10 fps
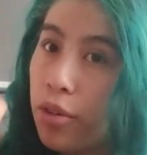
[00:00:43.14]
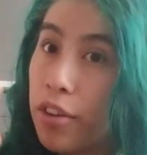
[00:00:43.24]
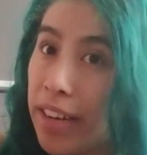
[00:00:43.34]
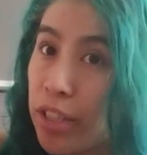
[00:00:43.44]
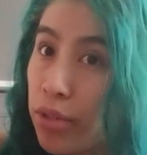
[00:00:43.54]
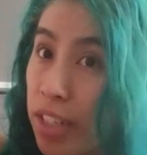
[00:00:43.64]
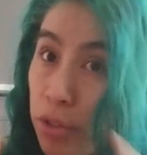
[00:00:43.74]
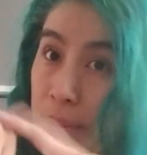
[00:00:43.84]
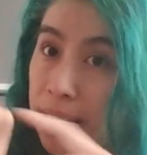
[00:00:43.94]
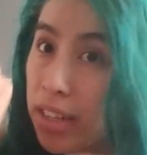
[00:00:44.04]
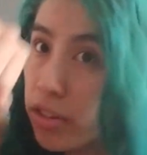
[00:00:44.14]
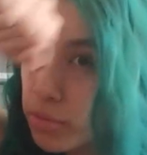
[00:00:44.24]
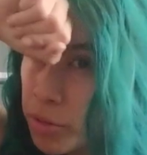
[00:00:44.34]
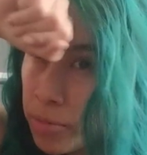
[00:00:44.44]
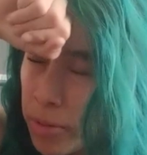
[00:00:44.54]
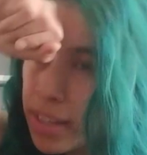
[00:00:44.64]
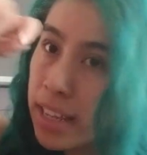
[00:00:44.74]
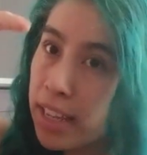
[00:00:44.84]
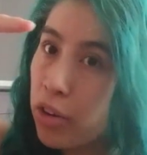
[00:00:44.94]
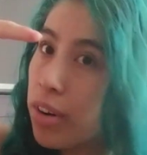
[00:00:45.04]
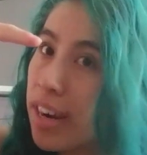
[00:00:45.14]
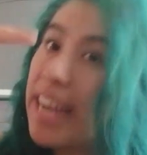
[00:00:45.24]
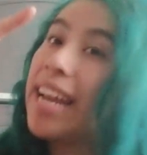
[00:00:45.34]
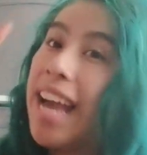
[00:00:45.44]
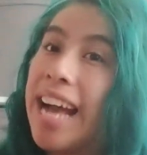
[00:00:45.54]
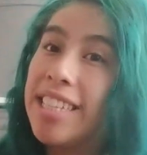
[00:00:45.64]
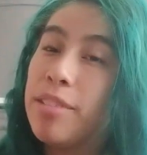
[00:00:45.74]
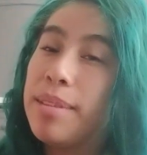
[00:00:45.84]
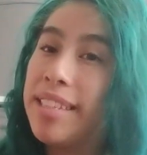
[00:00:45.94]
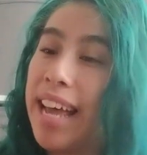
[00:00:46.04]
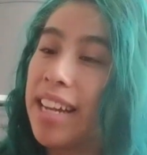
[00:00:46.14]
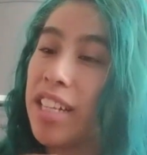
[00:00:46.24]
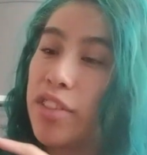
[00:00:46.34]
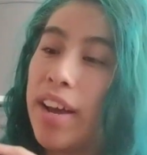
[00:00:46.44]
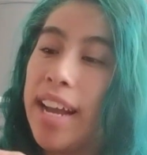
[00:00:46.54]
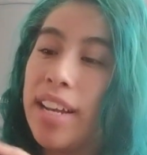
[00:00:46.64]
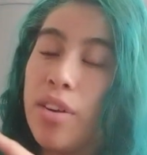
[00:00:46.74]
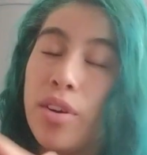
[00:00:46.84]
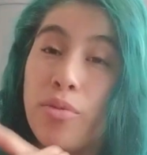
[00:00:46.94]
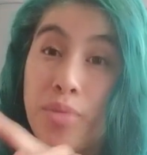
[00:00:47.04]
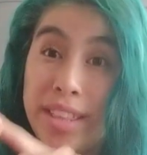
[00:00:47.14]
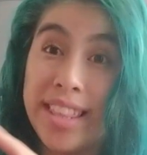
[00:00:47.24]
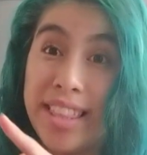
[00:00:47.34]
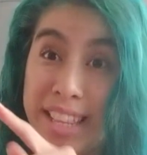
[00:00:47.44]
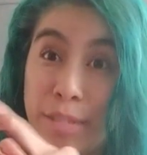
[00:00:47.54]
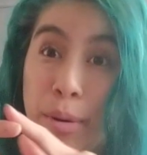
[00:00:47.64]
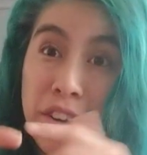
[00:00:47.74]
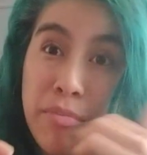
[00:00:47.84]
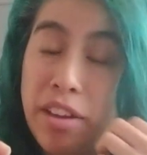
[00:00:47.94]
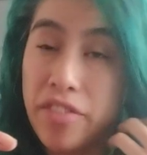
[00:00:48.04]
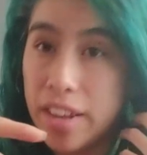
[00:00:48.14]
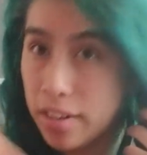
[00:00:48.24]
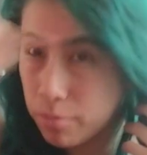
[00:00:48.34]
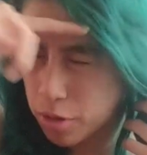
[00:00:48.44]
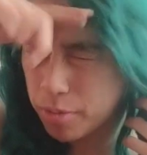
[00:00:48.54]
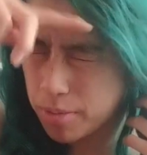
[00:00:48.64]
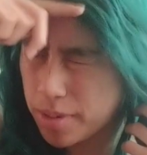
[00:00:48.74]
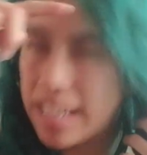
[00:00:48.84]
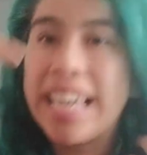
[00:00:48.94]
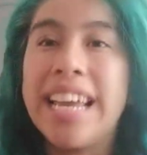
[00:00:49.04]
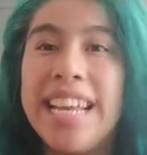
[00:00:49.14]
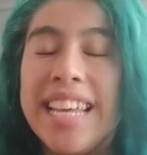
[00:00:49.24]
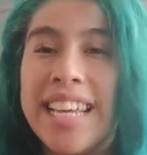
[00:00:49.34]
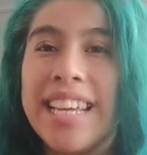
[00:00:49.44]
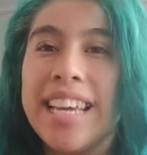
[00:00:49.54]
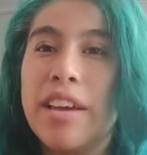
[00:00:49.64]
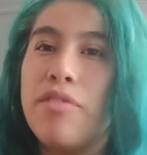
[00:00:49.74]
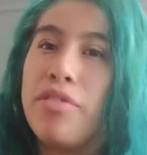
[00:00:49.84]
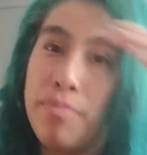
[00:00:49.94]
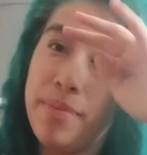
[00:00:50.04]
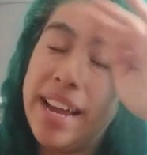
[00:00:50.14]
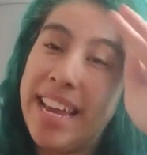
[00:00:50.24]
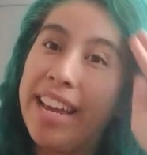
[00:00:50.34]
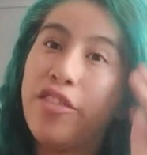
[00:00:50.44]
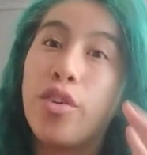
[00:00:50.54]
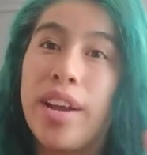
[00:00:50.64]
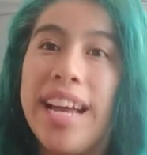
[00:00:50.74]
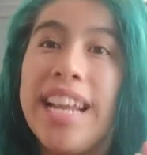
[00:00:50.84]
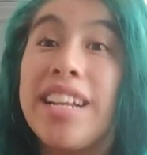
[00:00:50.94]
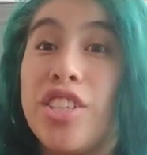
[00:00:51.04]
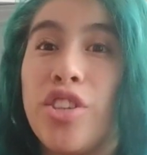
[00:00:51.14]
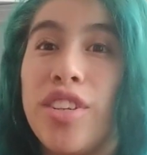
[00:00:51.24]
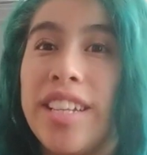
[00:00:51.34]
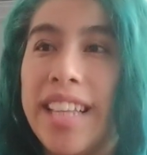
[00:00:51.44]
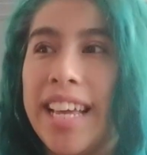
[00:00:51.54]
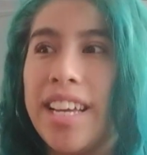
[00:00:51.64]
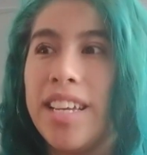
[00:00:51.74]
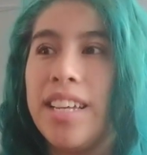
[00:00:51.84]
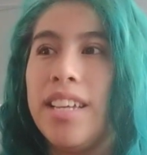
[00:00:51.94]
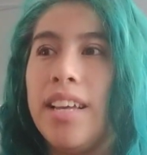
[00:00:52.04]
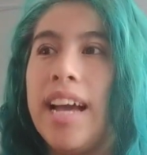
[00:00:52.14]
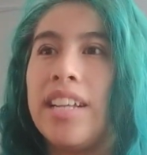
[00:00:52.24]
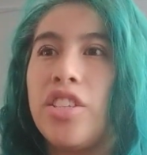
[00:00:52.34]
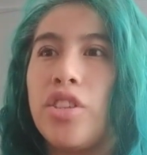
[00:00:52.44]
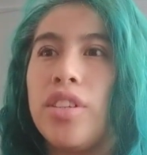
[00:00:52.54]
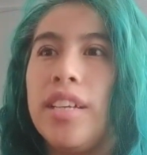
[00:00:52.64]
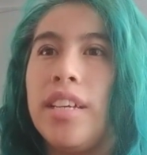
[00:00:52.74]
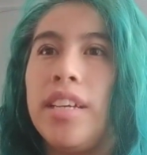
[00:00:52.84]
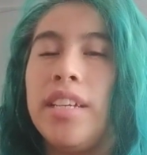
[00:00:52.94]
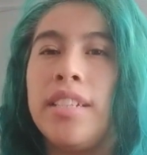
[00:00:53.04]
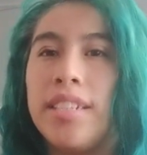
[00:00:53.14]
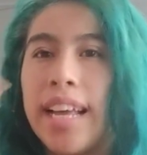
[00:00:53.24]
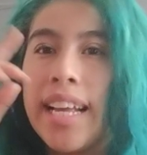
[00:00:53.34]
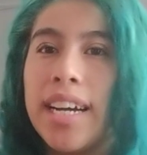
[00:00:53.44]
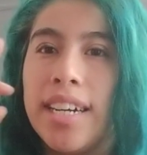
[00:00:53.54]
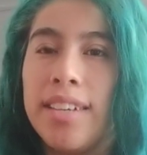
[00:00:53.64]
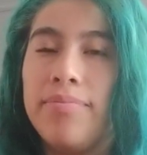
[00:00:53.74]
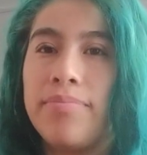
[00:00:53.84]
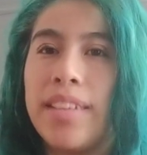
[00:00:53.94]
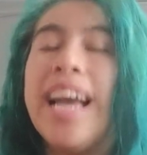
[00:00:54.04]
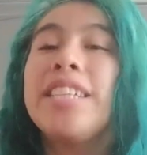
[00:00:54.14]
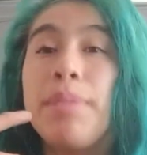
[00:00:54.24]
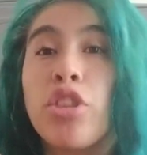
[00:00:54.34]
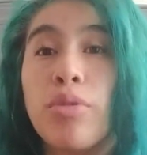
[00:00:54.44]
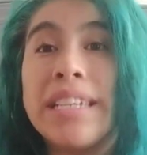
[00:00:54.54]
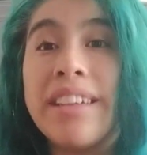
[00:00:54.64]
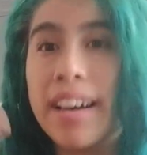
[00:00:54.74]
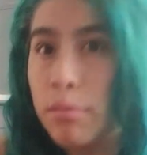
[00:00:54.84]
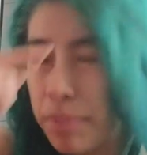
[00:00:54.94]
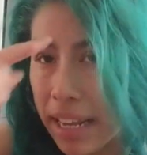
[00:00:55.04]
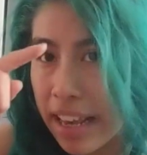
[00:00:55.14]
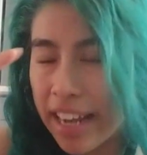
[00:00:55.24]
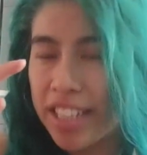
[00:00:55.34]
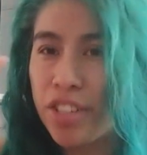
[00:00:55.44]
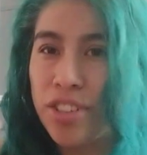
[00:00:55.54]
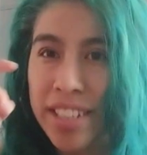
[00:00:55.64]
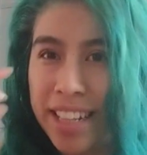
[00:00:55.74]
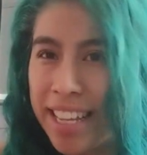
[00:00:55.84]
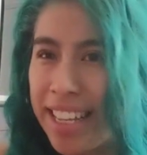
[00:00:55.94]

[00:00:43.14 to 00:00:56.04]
or if I do this with my knuckle. It has to be satisfied with this part of my finger hitting my forehead at a certain it has to be 3 times, but at a certain